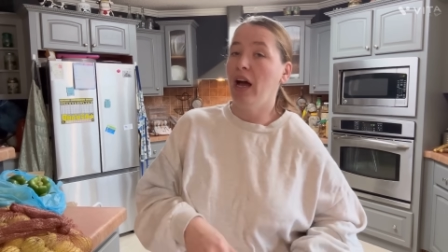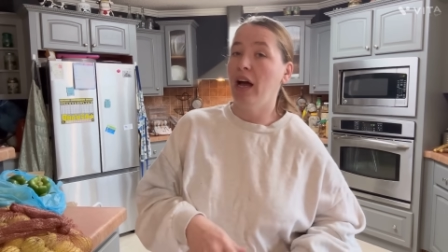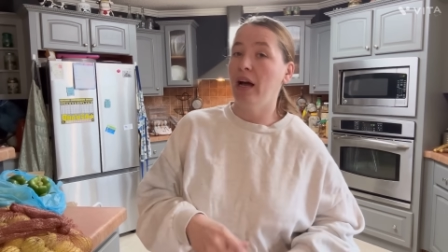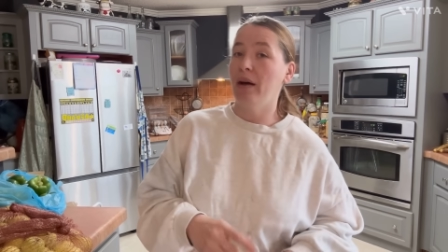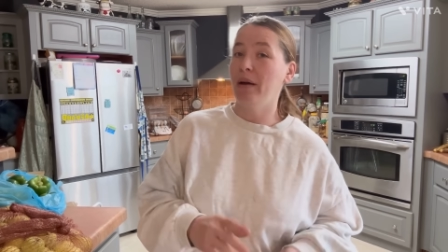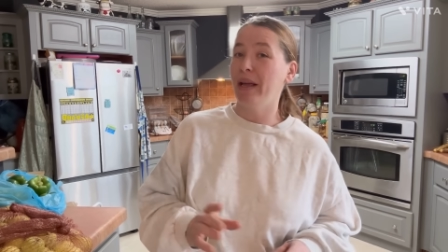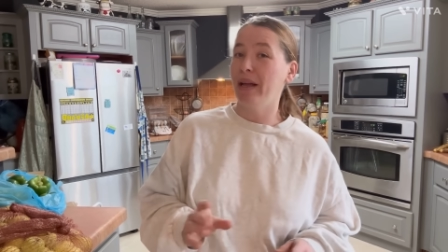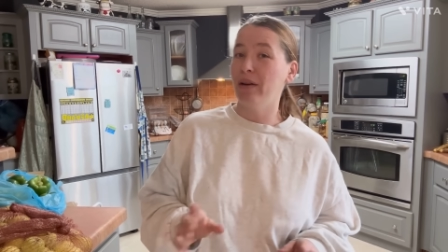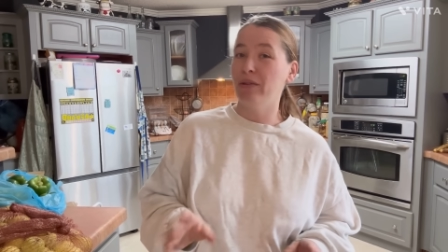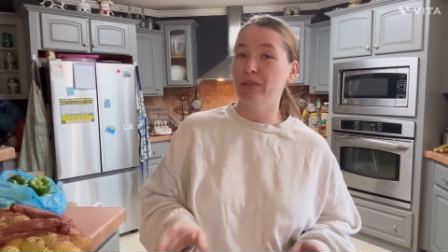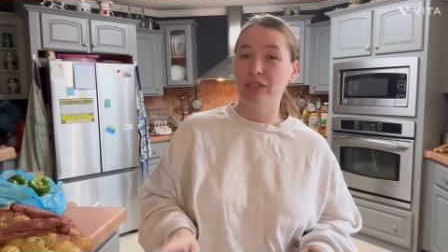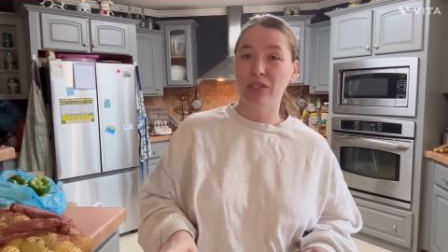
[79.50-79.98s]

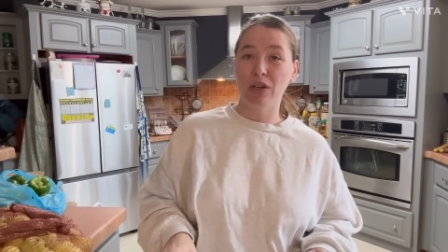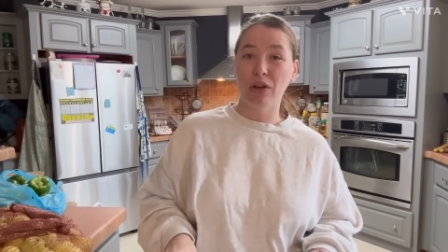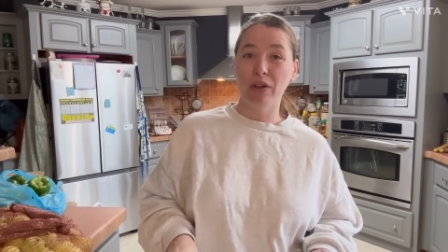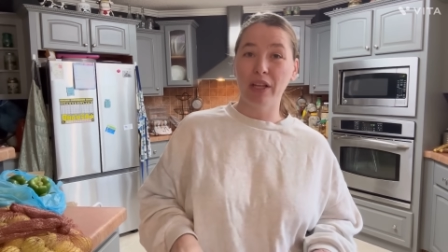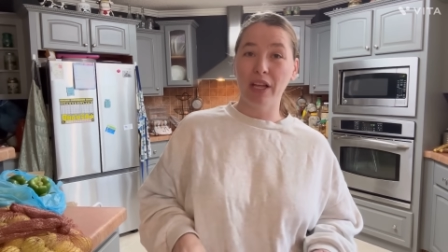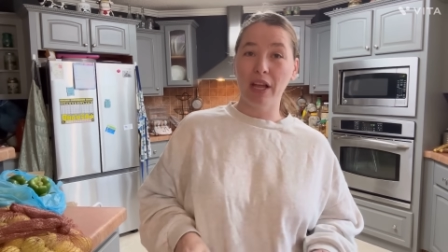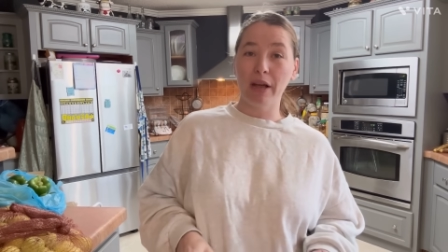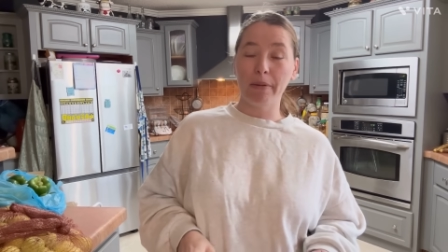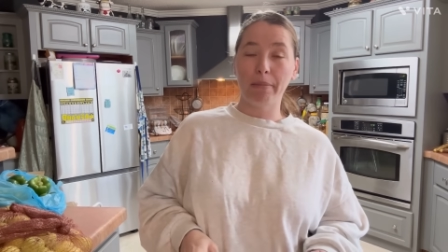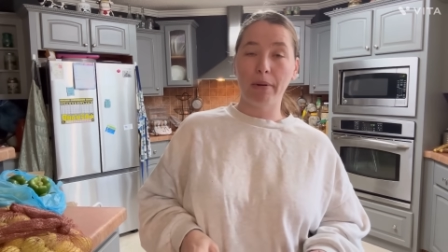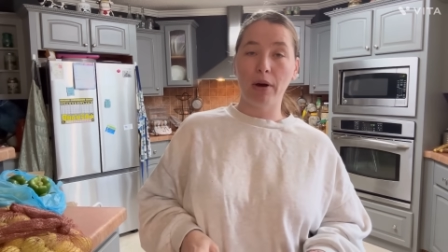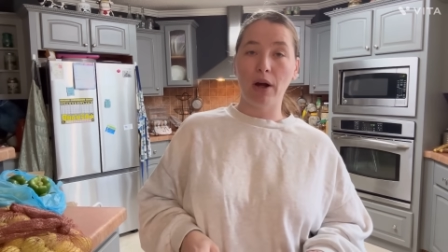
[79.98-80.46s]
It was only
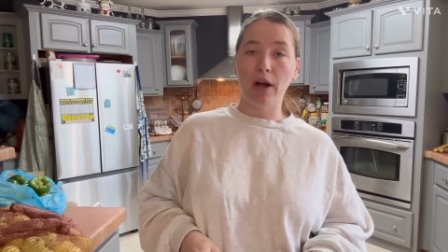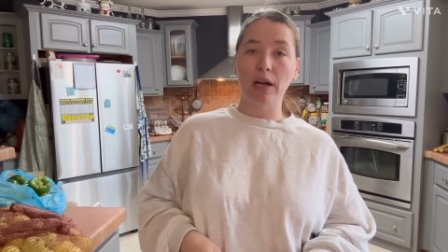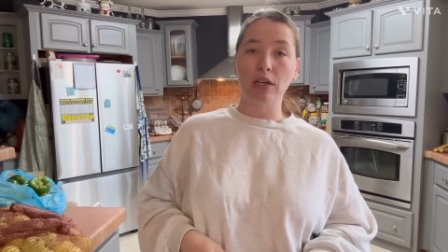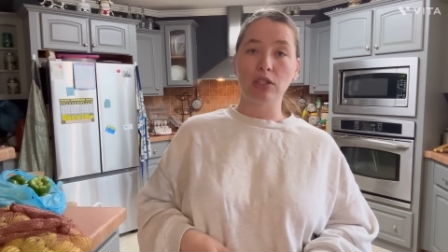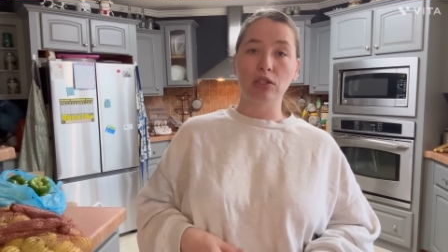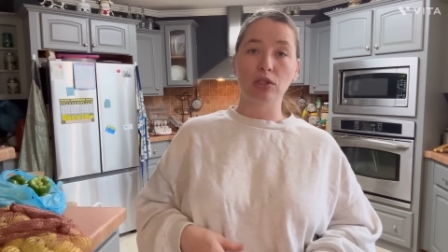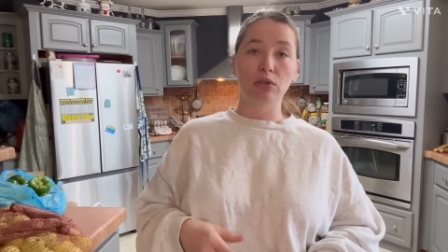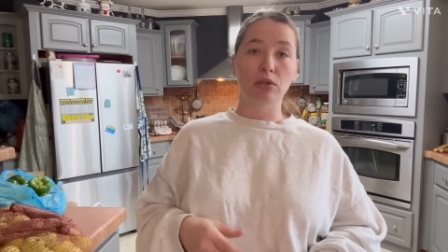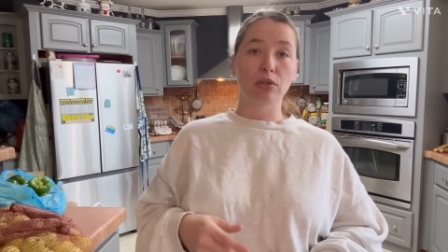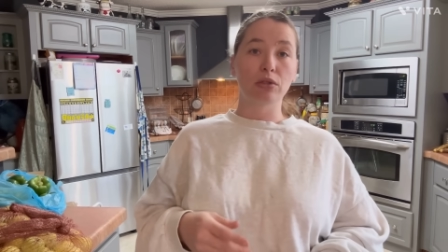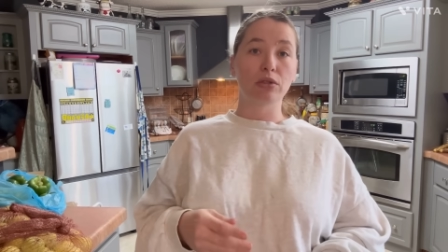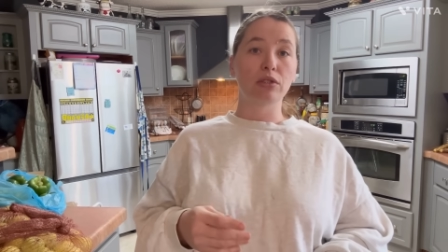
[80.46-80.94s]
a
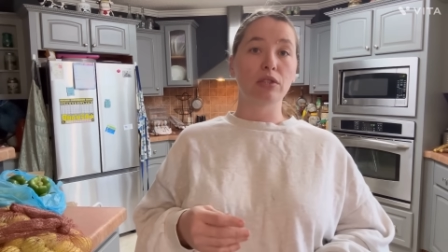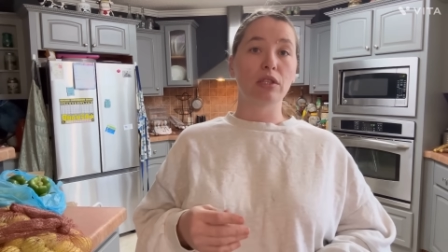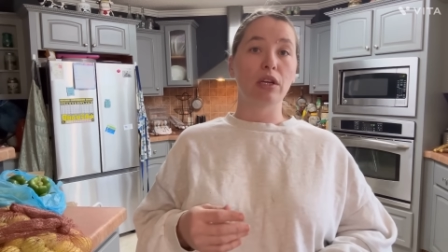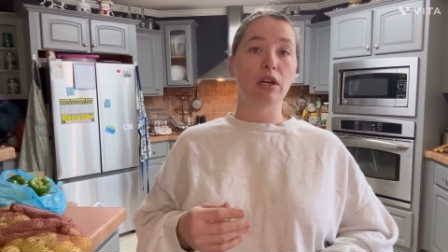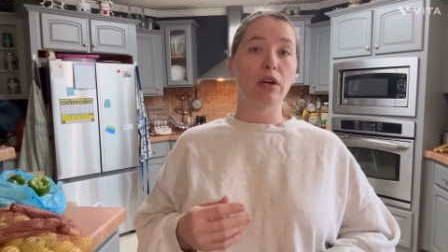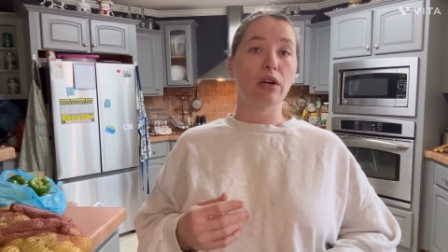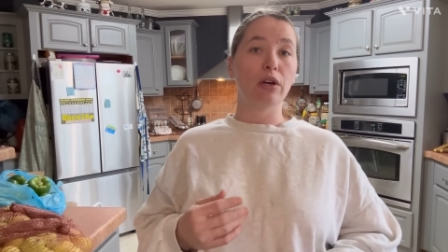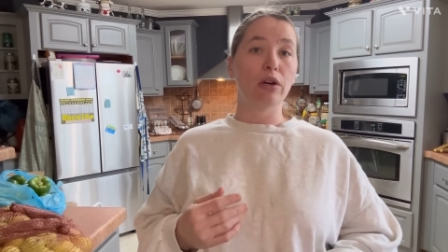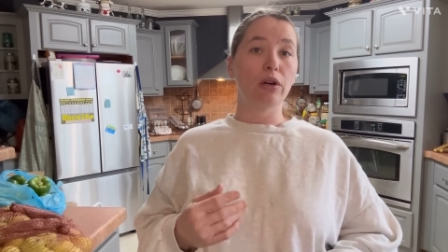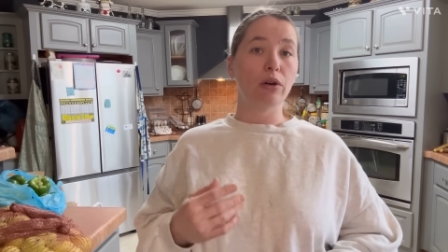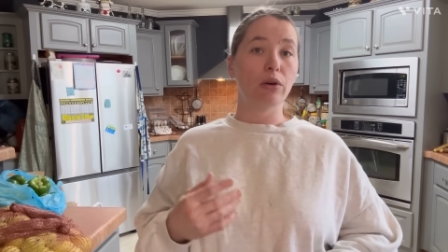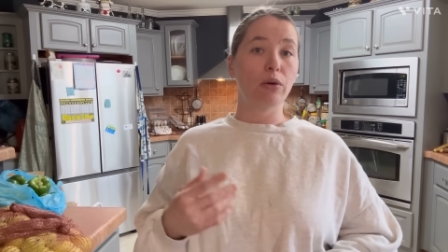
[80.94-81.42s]
partial,
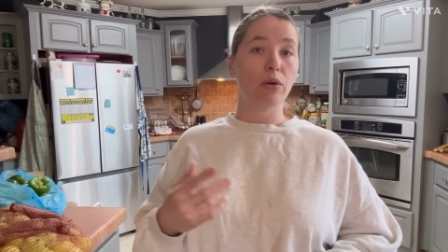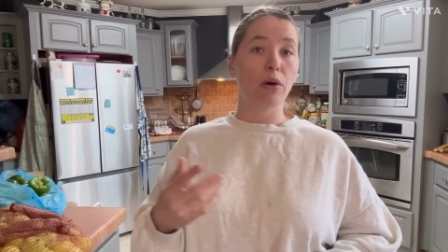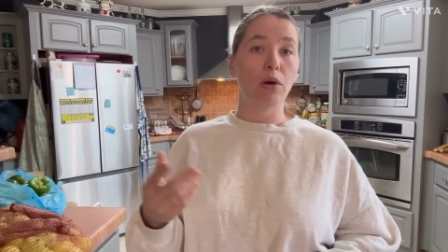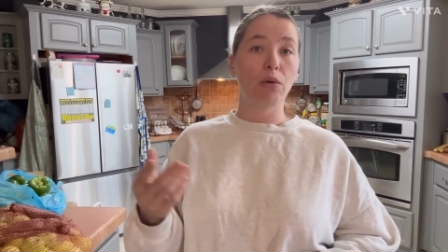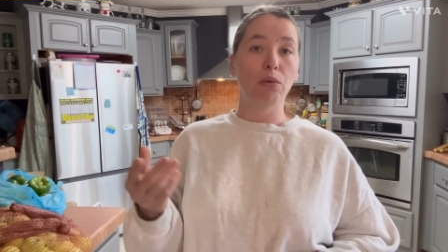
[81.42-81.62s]
so